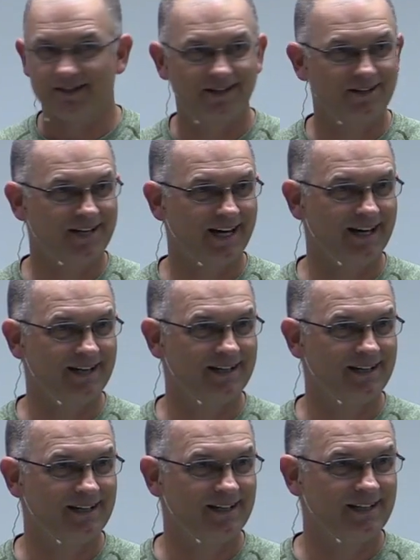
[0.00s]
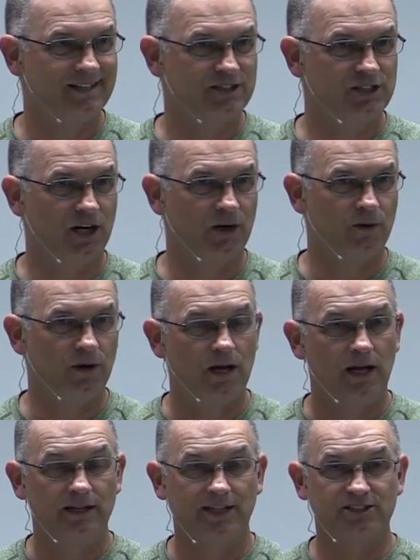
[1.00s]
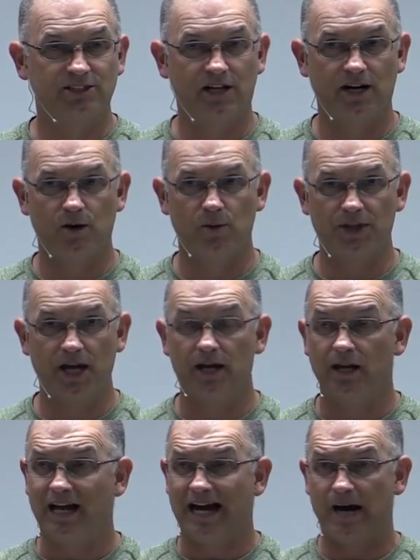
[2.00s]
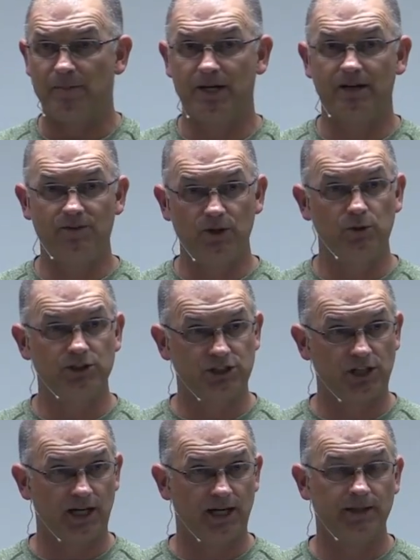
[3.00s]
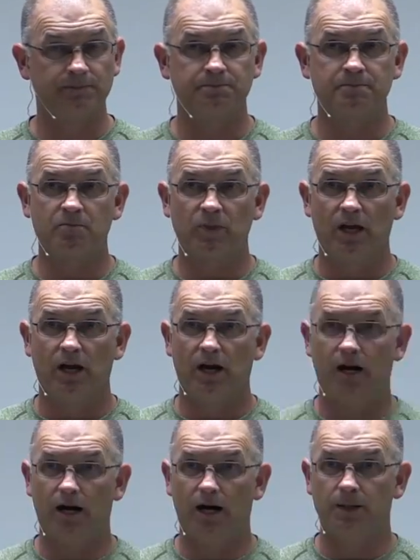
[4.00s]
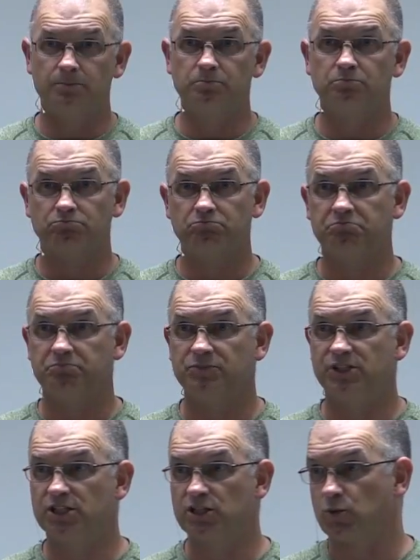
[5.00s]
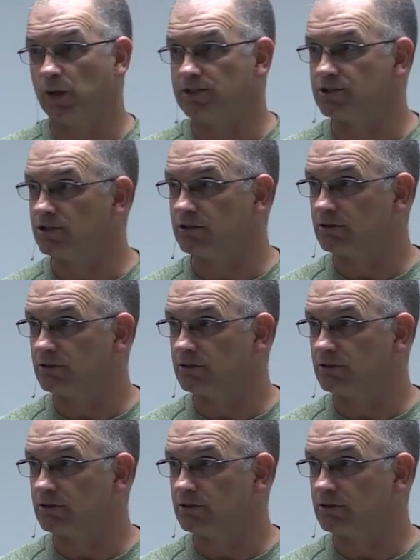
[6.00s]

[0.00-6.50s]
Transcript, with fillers: Okay? So let's start out with that. How many of you would say um, Jesus wins?